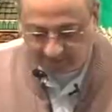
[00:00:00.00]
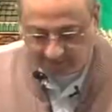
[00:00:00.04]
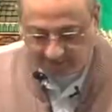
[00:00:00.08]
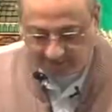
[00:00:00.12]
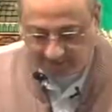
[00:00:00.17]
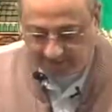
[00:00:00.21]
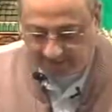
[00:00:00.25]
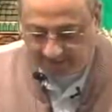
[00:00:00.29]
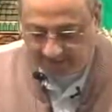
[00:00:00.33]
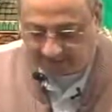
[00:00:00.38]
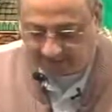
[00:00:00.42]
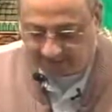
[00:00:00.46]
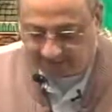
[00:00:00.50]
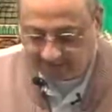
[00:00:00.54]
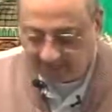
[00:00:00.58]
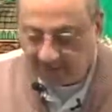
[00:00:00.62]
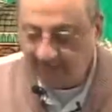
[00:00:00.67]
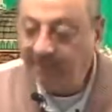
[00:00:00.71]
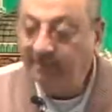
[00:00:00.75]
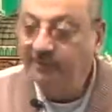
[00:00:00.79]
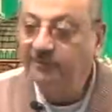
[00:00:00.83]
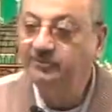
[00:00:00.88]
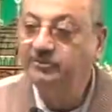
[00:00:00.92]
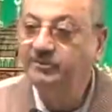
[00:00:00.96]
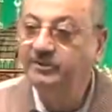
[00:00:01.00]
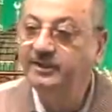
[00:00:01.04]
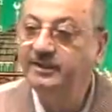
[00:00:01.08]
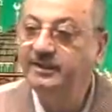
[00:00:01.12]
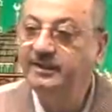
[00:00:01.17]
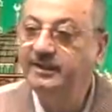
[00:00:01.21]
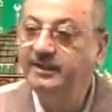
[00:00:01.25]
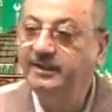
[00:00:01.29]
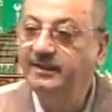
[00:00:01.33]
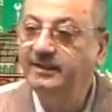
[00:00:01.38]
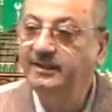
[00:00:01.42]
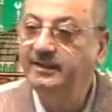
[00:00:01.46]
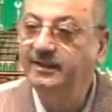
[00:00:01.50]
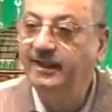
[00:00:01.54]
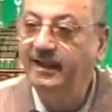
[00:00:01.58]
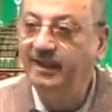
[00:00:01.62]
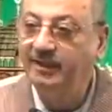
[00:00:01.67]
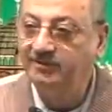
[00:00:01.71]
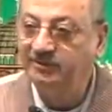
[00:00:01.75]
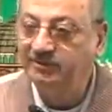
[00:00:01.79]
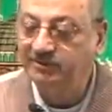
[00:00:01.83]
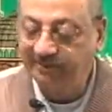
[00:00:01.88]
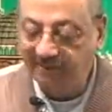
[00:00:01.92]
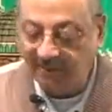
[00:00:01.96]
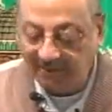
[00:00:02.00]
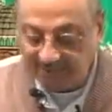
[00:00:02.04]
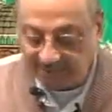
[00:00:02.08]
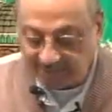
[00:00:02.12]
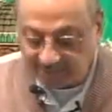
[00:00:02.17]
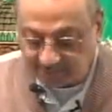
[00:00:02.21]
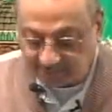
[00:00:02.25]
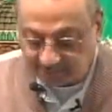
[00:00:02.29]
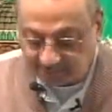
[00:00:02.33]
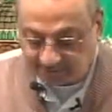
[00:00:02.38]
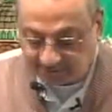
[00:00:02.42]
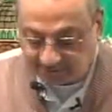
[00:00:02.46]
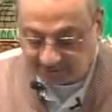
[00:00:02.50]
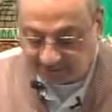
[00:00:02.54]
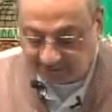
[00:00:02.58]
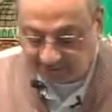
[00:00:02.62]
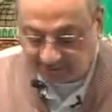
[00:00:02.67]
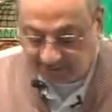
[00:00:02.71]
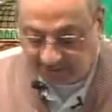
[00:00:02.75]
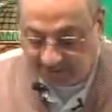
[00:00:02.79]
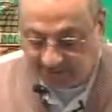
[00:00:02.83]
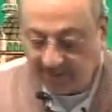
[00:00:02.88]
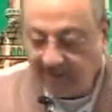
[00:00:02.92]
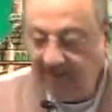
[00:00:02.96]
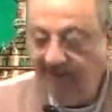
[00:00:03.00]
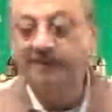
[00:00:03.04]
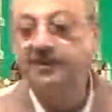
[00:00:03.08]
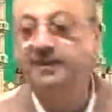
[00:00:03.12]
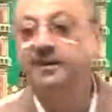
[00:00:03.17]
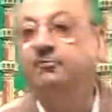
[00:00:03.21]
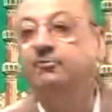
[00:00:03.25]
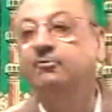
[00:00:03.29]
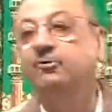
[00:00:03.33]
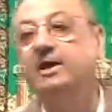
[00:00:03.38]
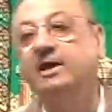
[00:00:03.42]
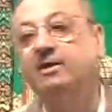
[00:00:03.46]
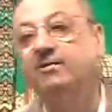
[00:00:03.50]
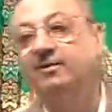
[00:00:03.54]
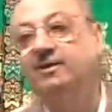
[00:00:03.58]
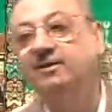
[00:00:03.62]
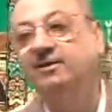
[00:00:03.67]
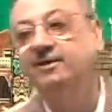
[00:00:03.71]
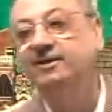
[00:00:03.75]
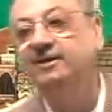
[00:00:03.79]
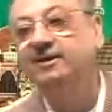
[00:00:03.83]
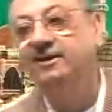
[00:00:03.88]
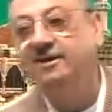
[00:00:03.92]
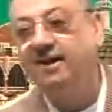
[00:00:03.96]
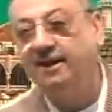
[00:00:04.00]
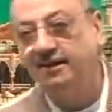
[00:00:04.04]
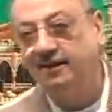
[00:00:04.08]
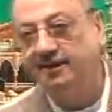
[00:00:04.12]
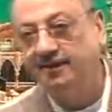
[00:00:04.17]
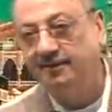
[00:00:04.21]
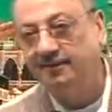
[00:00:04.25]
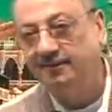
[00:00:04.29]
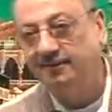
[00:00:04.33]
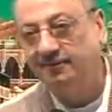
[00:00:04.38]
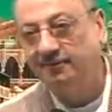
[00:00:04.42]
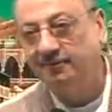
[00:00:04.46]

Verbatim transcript: And number three, exercise number three, okay, we have already done it.